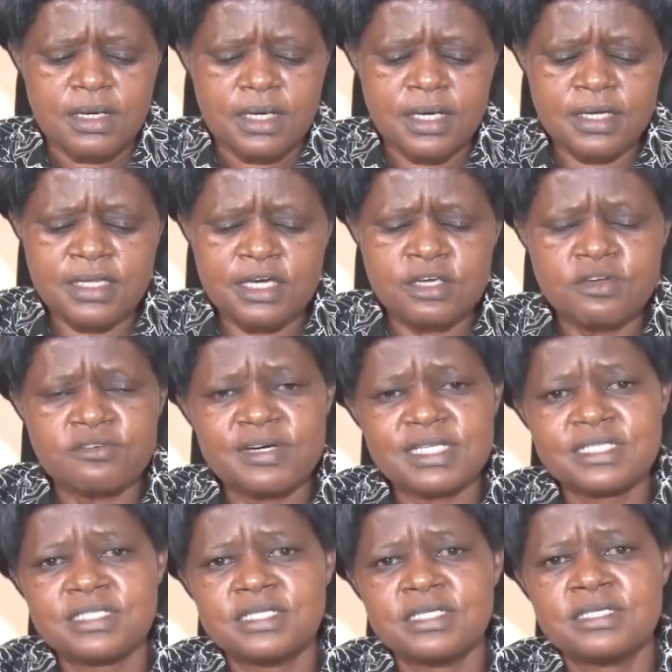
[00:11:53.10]
In the
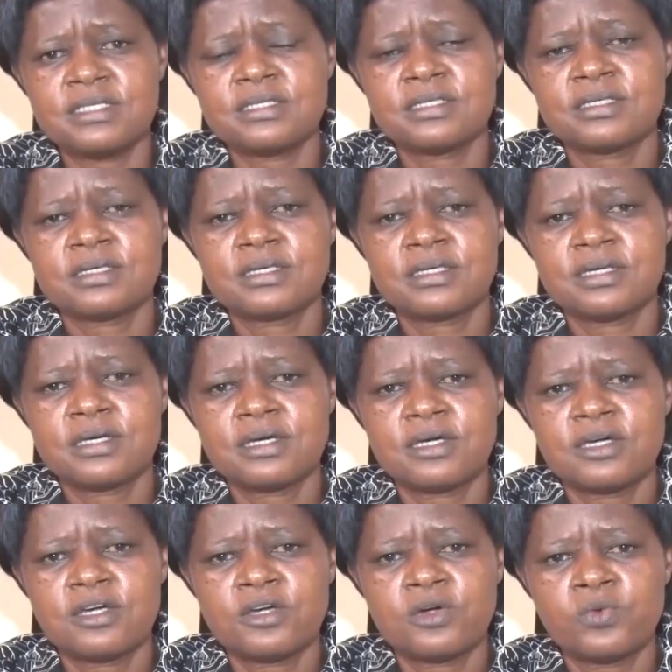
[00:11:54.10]
university,
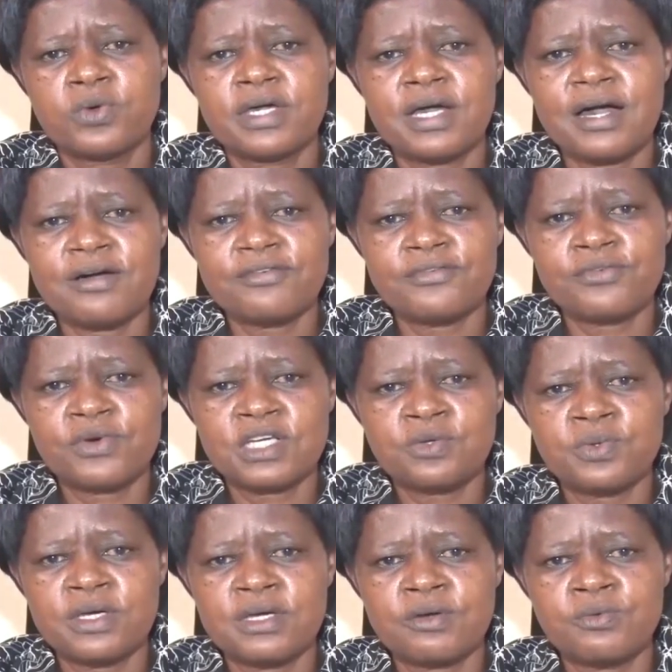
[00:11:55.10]
we have what
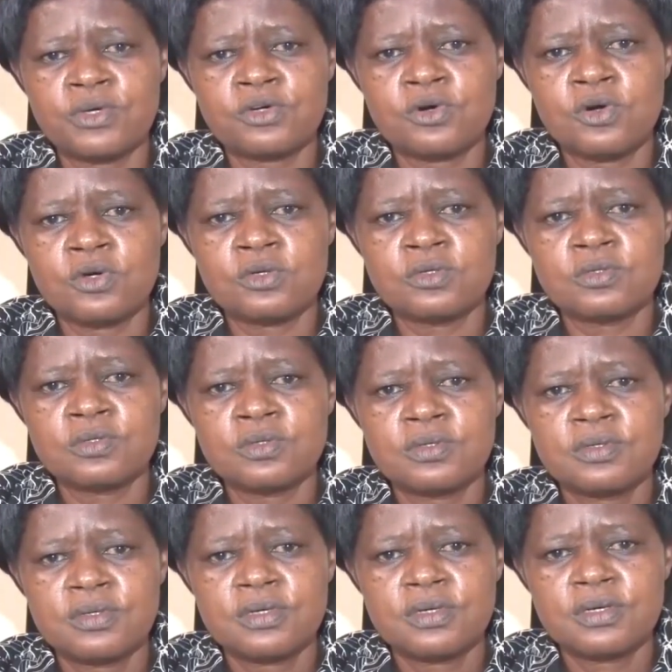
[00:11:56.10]
we call
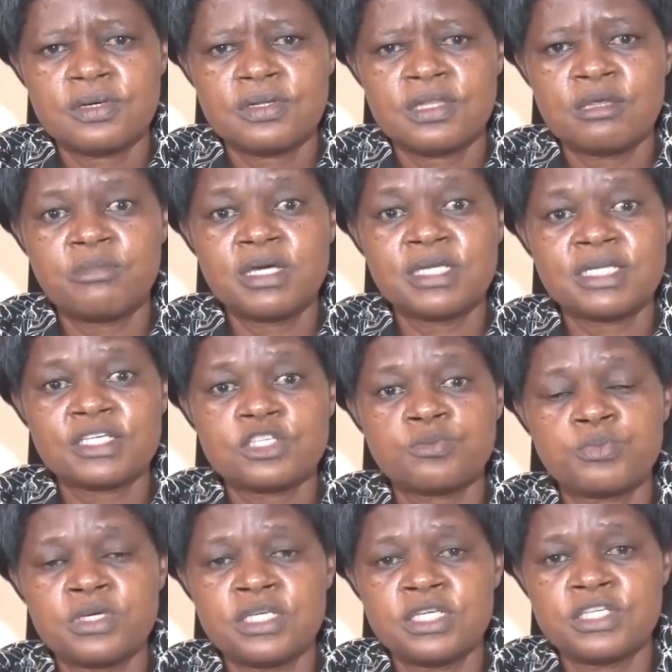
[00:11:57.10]
the Mentorship
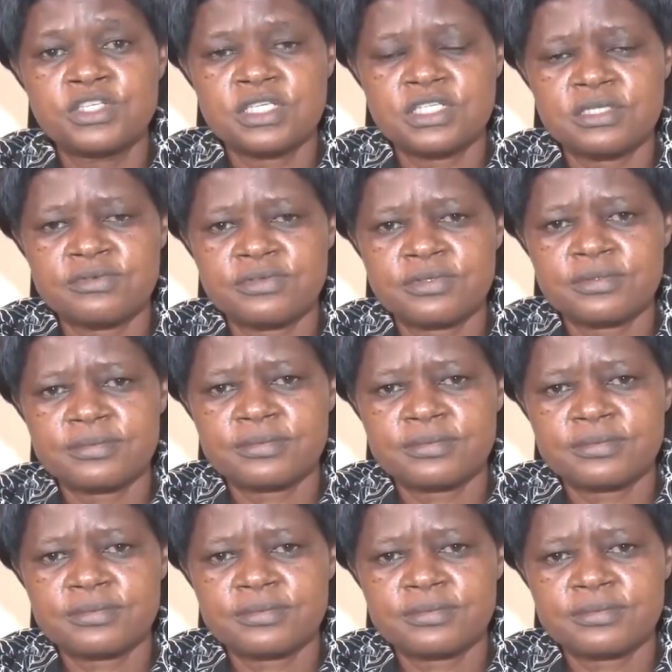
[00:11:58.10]
Initiative.